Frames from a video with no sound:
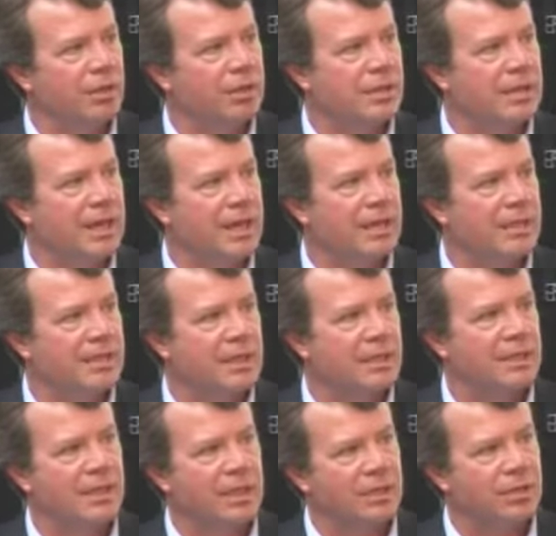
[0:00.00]
good science
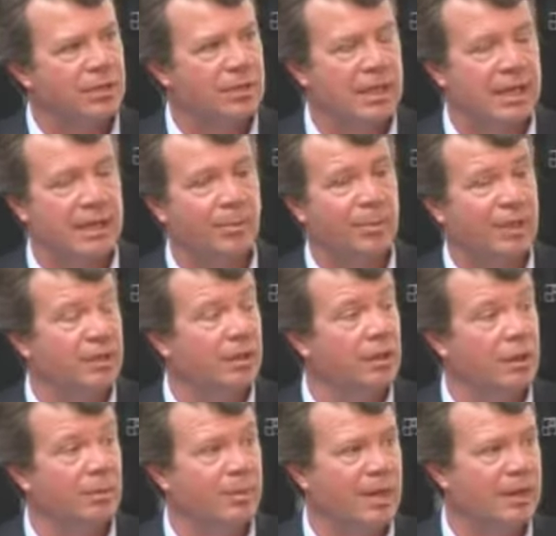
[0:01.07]
doesn't get translated,
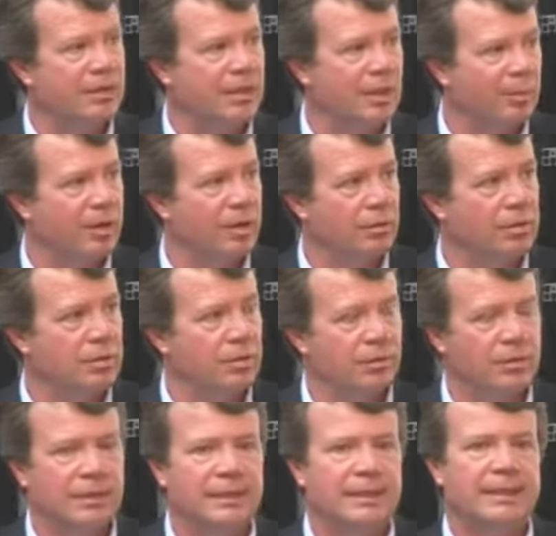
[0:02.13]
particularly in biotech, but also